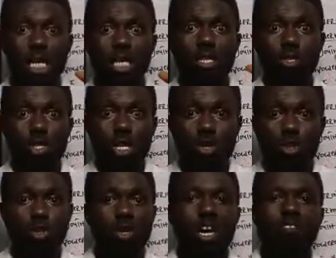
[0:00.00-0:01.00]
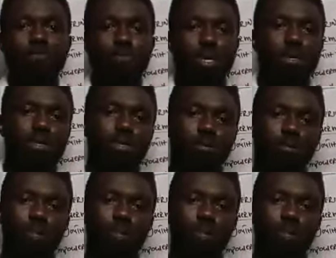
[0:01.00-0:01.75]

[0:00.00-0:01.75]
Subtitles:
it is that you have birthed.